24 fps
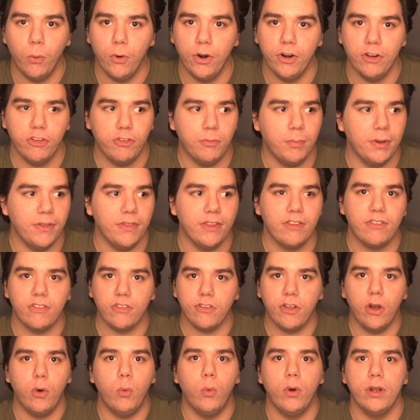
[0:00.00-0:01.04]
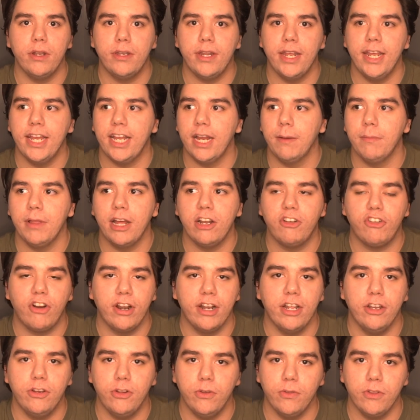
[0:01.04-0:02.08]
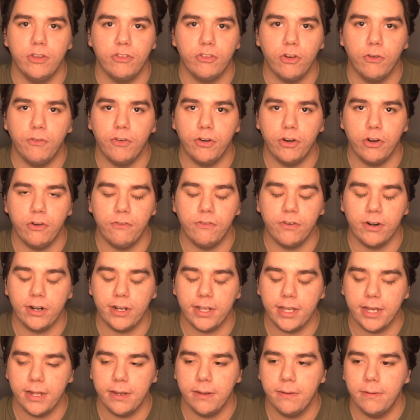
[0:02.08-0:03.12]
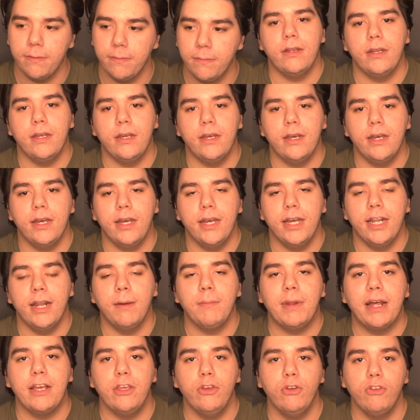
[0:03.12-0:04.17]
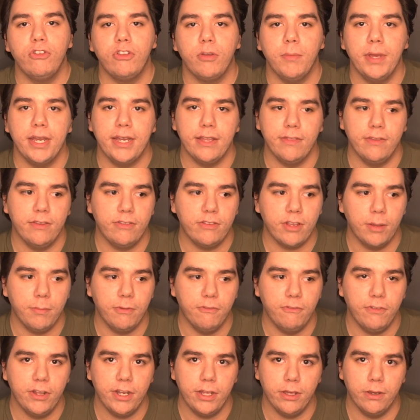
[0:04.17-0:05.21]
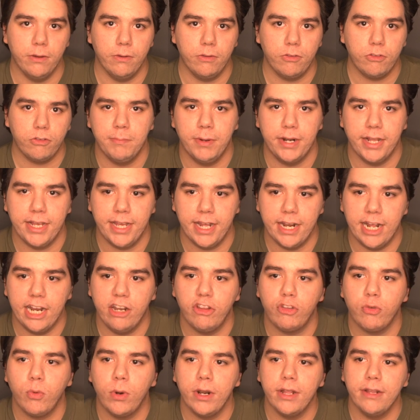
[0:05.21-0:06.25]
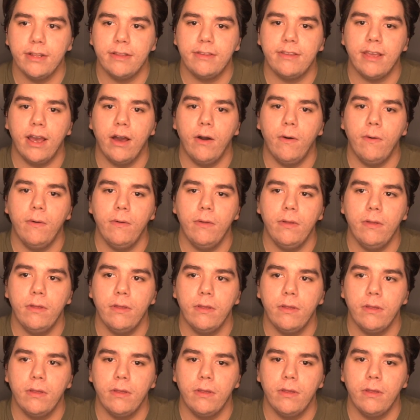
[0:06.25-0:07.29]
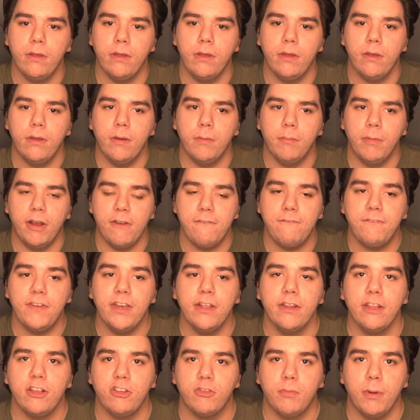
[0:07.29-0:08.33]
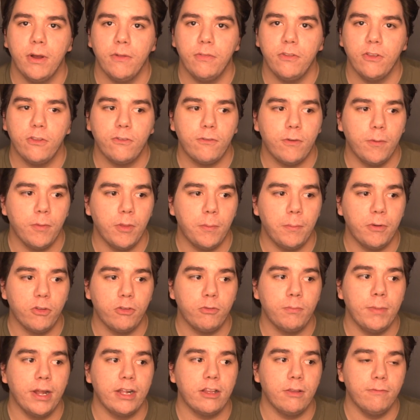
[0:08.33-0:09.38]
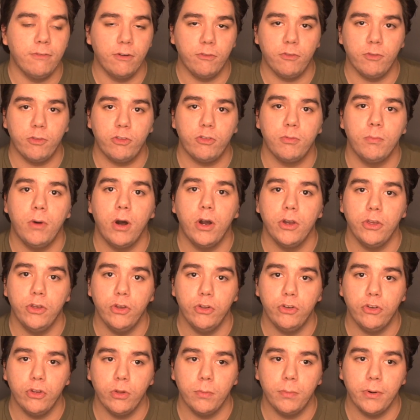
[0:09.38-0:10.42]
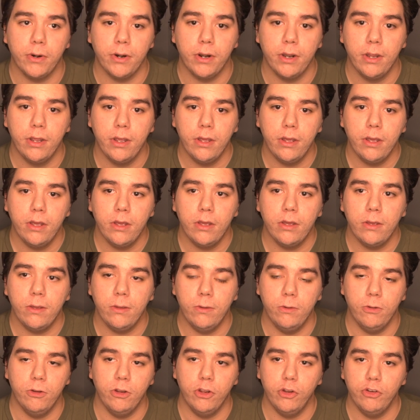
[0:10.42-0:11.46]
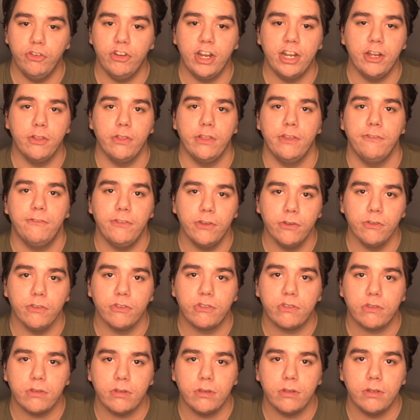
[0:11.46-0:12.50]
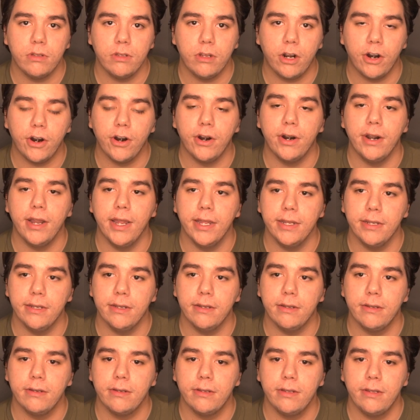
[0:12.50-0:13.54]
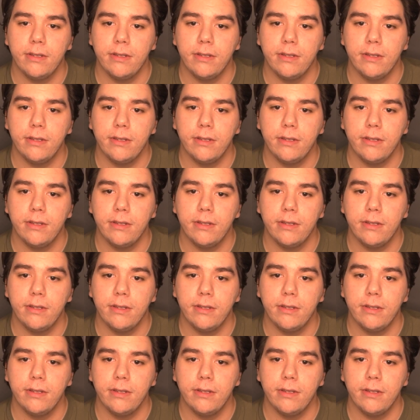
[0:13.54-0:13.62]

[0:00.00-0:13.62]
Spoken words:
words, but this is all one take. I'm not trying to do this over and over again. And I'm not used to making these type of videos. But again, I just wanted to tell my feelings about this from the perspective of a small YouTuber who genuinely feels hurt and